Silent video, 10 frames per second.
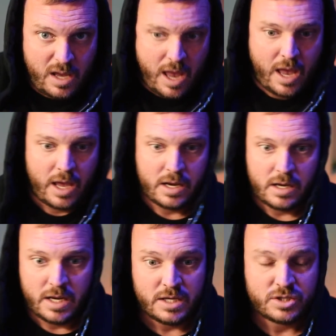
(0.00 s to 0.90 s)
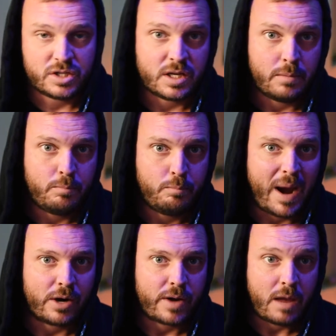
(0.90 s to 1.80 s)
And he's just a
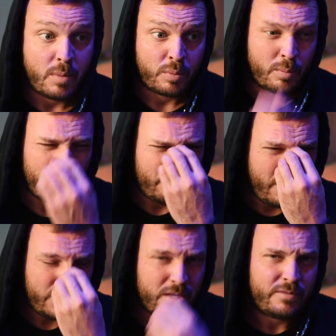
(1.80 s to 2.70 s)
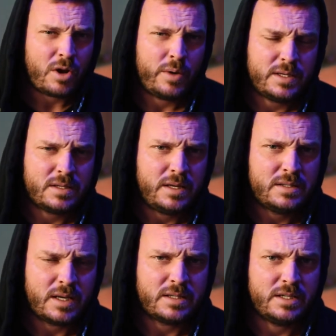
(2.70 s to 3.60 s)
biker gang member, but maybe, you never know, he's
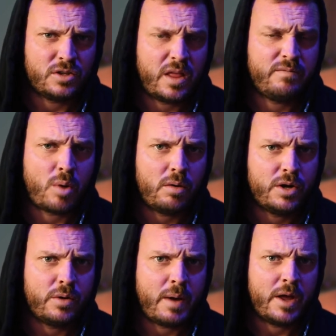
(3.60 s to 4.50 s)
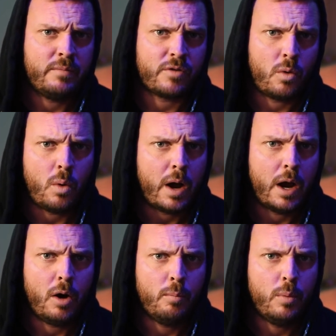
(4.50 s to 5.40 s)
60, so they've probably known about him for a
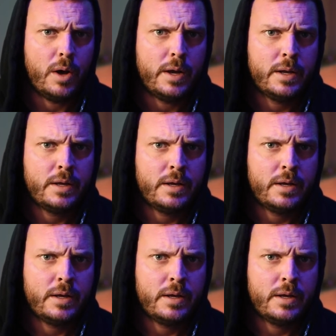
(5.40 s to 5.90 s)
while, but